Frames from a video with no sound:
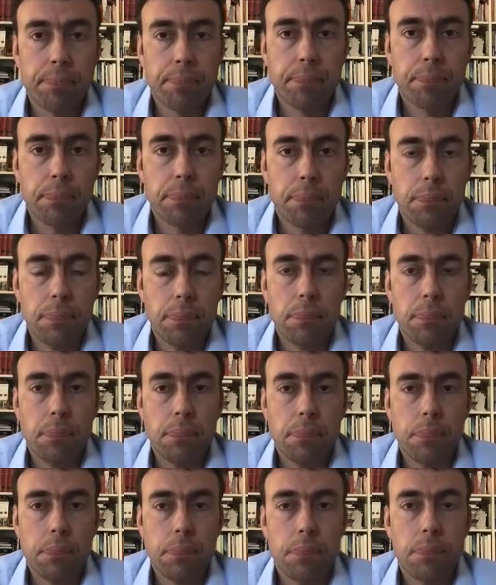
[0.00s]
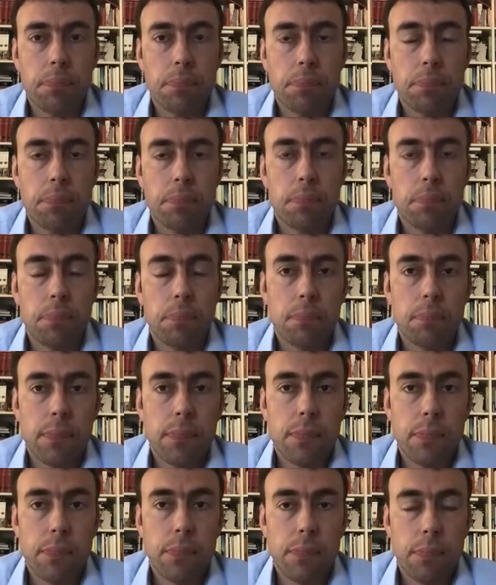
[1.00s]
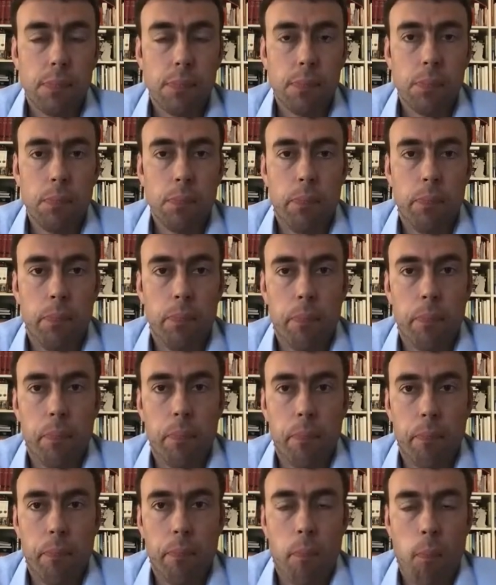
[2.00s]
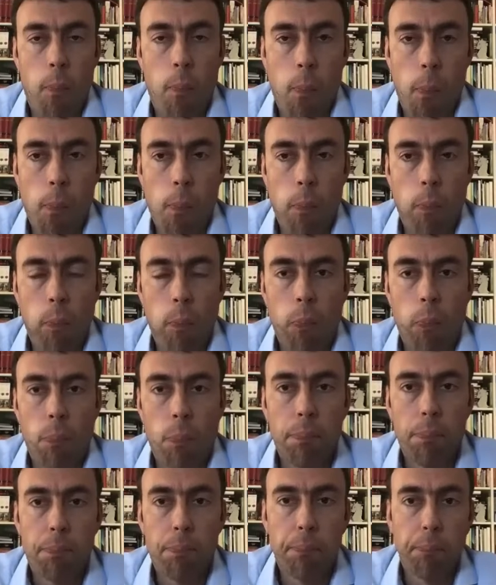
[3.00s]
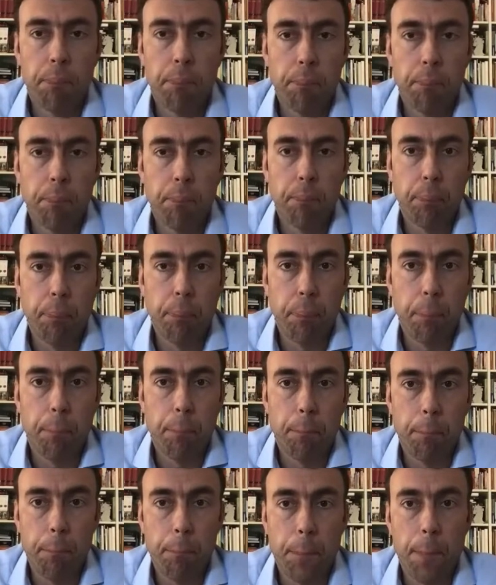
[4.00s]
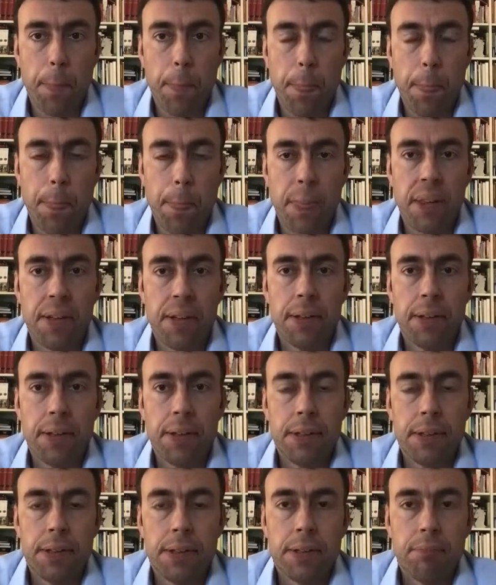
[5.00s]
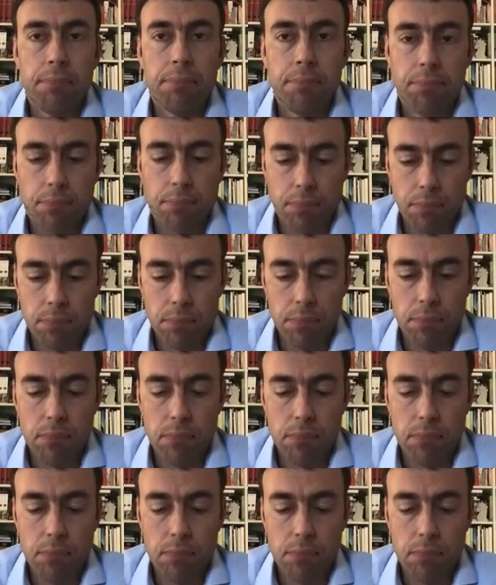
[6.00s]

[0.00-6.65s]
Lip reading: No words are spoken by the person on screen.